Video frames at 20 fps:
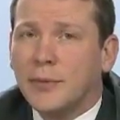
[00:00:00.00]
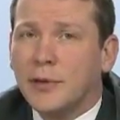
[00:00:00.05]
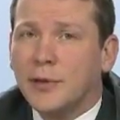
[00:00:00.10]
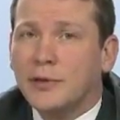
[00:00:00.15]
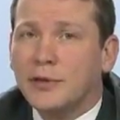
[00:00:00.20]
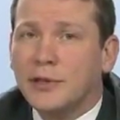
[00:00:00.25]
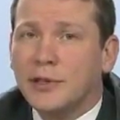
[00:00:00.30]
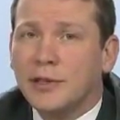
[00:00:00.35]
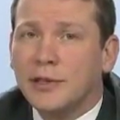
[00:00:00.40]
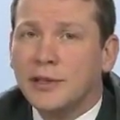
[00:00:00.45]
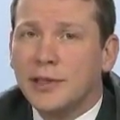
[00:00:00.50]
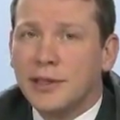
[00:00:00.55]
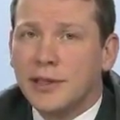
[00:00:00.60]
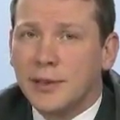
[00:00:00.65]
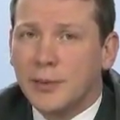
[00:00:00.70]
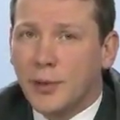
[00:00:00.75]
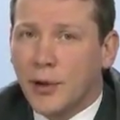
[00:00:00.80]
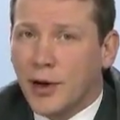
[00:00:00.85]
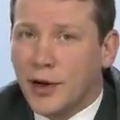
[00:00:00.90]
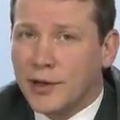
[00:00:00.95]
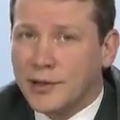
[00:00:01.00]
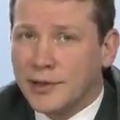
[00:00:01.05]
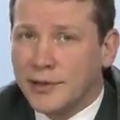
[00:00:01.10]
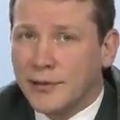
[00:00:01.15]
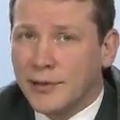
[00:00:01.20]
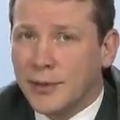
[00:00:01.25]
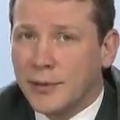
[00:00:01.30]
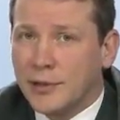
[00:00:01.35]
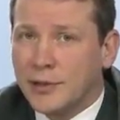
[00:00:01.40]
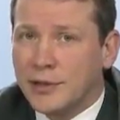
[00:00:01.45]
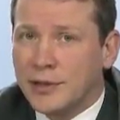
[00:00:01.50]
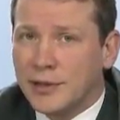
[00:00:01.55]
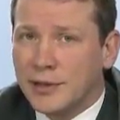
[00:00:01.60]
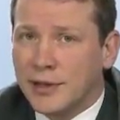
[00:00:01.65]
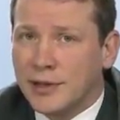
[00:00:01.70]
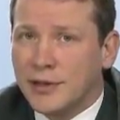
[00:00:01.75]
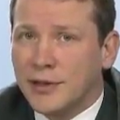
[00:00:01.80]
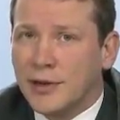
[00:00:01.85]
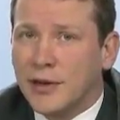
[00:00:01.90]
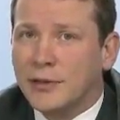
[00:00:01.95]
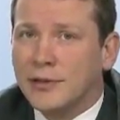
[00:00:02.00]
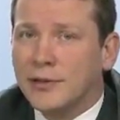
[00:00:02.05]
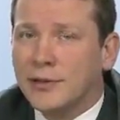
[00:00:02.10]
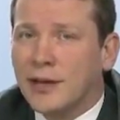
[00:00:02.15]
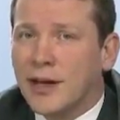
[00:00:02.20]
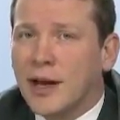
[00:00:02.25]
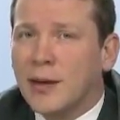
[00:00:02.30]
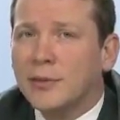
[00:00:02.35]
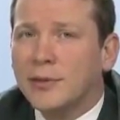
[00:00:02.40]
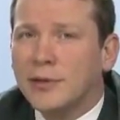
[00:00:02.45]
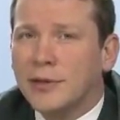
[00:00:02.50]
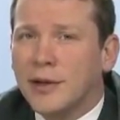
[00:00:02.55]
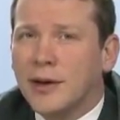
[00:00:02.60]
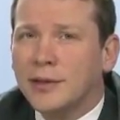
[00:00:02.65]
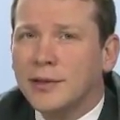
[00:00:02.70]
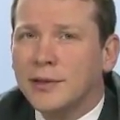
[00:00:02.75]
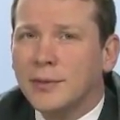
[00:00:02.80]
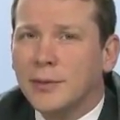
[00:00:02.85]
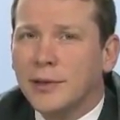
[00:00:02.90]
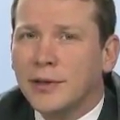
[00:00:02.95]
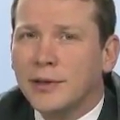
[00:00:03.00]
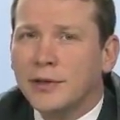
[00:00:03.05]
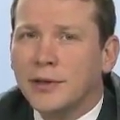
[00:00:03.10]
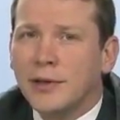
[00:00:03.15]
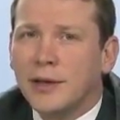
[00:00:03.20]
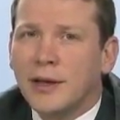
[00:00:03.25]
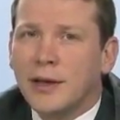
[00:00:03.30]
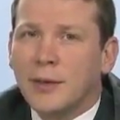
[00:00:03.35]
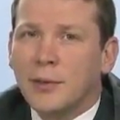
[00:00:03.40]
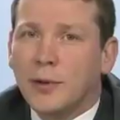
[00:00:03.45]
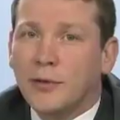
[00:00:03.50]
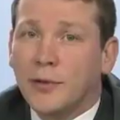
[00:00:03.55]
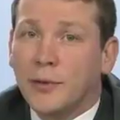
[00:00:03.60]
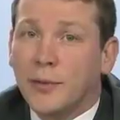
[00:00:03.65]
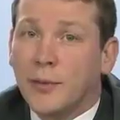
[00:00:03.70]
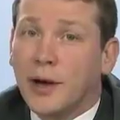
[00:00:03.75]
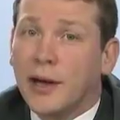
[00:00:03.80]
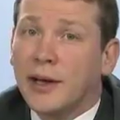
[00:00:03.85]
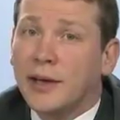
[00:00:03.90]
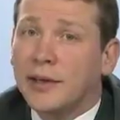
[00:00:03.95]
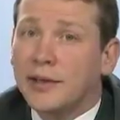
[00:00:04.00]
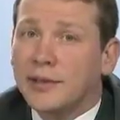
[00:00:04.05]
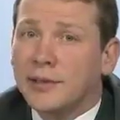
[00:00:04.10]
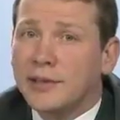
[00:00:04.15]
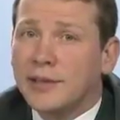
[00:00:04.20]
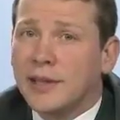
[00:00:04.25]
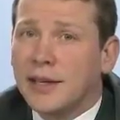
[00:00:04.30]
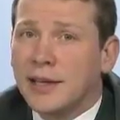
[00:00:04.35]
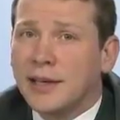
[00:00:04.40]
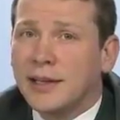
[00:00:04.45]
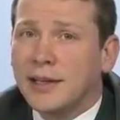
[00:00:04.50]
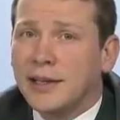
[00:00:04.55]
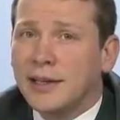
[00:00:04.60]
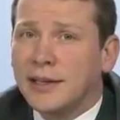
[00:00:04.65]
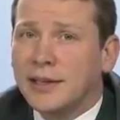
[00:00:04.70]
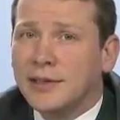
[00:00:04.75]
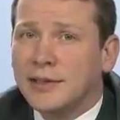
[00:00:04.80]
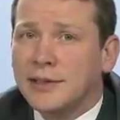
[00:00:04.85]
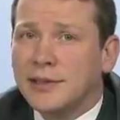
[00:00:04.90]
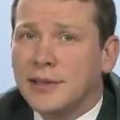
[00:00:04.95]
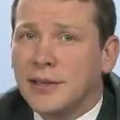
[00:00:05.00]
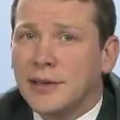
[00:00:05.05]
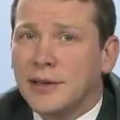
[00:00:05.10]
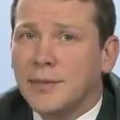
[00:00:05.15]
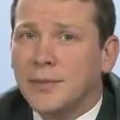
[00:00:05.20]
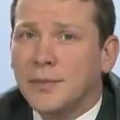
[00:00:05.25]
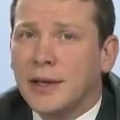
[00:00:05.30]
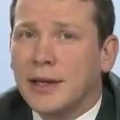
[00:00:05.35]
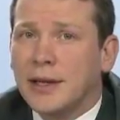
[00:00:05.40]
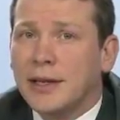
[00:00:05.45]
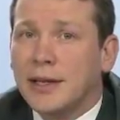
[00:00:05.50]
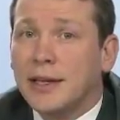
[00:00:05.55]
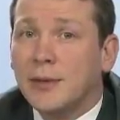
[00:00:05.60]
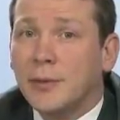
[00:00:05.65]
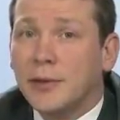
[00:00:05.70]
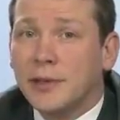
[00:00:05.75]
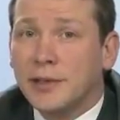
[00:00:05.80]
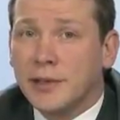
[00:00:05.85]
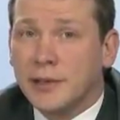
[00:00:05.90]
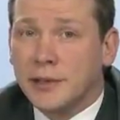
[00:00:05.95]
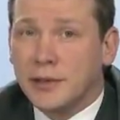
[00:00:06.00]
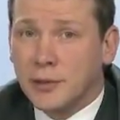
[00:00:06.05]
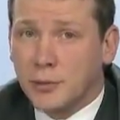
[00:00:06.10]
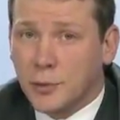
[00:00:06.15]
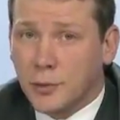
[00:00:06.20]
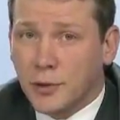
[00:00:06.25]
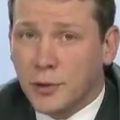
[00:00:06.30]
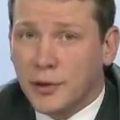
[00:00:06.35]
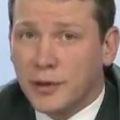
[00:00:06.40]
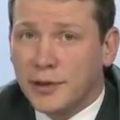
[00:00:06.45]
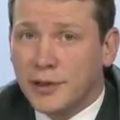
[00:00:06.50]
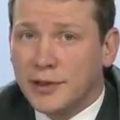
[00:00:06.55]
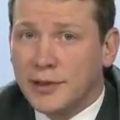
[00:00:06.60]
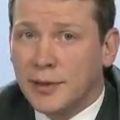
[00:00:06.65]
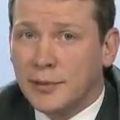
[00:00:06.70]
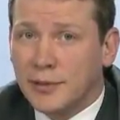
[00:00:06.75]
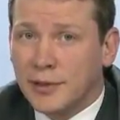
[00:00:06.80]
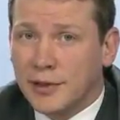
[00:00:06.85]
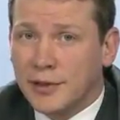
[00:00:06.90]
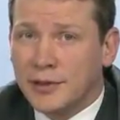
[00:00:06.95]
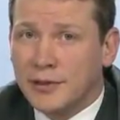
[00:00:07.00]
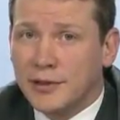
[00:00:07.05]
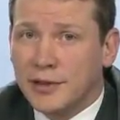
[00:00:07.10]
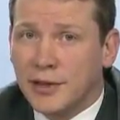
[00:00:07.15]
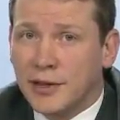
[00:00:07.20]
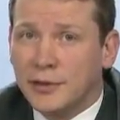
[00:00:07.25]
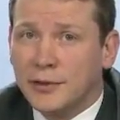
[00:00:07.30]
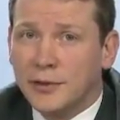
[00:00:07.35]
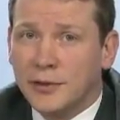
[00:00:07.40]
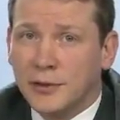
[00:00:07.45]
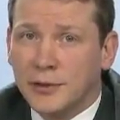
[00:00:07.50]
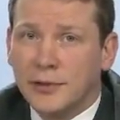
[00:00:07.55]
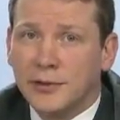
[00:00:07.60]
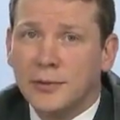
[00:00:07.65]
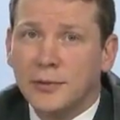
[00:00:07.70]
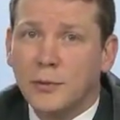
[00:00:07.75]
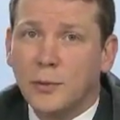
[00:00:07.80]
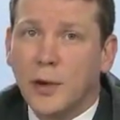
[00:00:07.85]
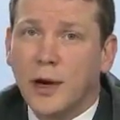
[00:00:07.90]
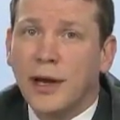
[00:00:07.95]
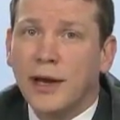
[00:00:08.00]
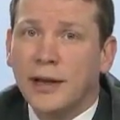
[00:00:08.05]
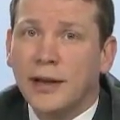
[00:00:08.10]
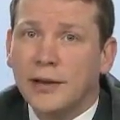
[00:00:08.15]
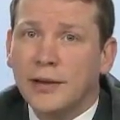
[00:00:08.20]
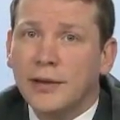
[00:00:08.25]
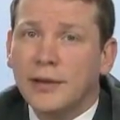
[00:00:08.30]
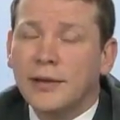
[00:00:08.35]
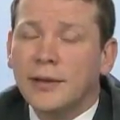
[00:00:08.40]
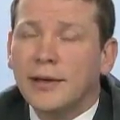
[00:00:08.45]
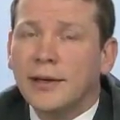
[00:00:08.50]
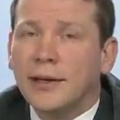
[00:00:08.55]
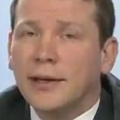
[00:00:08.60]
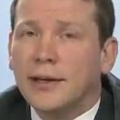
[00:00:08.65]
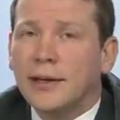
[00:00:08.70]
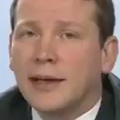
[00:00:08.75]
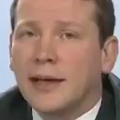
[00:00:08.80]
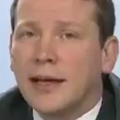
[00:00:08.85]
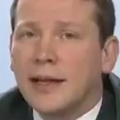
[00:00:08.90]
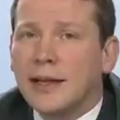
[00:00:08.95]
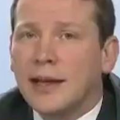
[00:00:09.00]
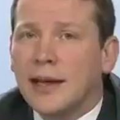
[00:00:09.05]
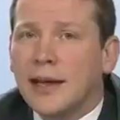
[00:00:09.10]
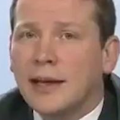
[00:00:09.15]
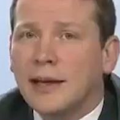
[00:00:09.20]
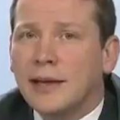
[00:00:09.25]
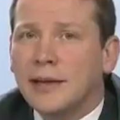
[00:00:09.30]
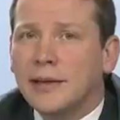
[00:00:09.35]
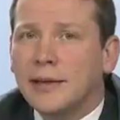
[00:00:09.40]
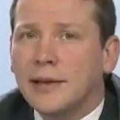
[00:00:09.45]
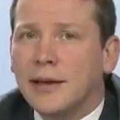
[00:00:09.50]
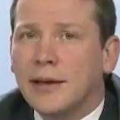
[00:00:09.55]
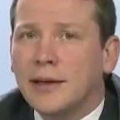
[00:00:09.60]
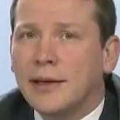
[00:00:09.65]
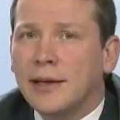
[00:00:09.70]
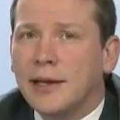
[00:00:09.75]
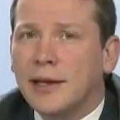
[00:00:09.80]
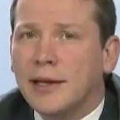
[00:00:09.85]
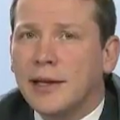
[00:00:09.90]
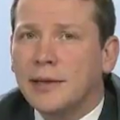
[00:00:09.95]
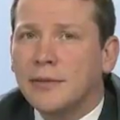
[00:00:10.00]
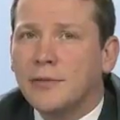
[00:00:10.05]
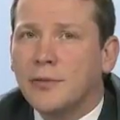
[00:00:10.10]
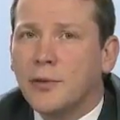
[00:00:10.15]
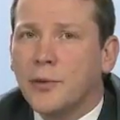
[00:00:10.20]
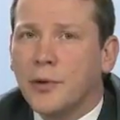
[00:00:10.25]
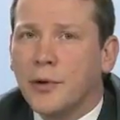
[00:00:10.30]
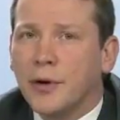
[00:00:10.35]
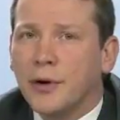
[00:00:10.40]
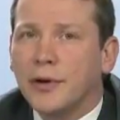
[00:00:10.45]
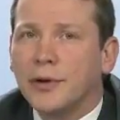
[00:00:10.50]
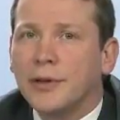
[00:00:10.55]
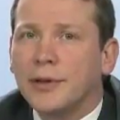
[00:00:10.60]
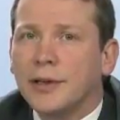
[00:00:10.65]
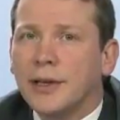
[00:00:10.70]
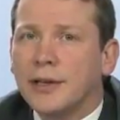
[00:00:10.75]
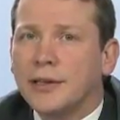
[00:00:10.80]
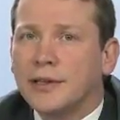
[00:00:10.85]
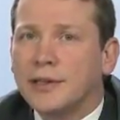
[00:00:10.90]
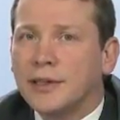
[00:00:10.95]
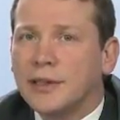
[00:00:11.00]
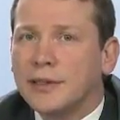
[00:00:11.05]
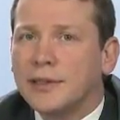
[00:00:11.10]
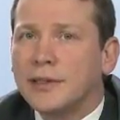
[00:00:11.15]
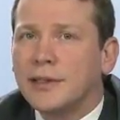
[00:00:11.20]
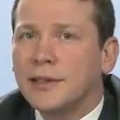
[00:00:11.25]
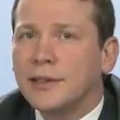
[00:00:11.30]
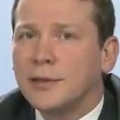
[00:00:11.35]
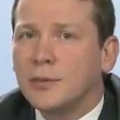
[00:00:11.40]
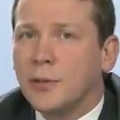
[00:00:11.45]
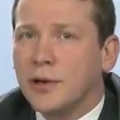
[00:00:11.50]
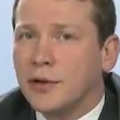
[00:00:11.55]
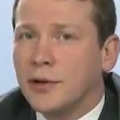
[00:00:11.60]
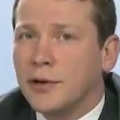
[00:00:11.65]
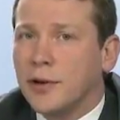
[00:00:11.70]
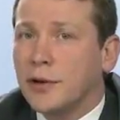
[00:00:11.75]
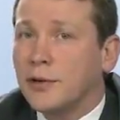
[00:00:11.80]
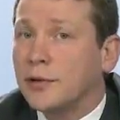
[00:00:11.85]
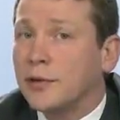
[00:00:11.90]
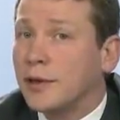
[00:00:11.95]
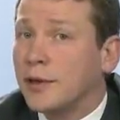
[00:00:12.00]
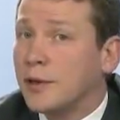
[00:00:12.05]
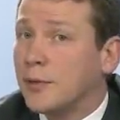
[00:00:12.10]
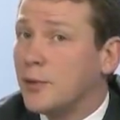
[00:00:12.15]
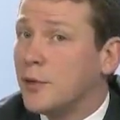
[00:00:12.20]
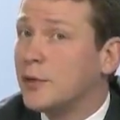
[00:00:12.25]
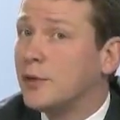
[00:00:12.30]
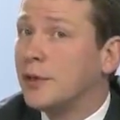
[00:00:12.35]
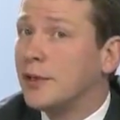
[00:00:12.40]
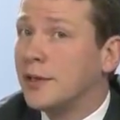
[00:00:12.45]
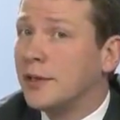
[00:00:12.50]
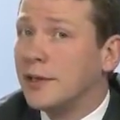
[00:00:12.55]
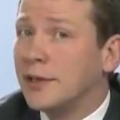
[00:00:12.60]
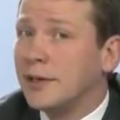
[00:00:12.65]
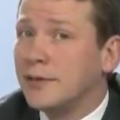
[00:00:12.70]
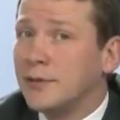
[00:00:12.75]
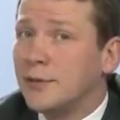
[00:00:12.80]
You still need the positive imaging that Dr. Kaplan talked about, but from my understanding, it's an inability to work except in a sheltered way, and a need for assistance when you're out in the community.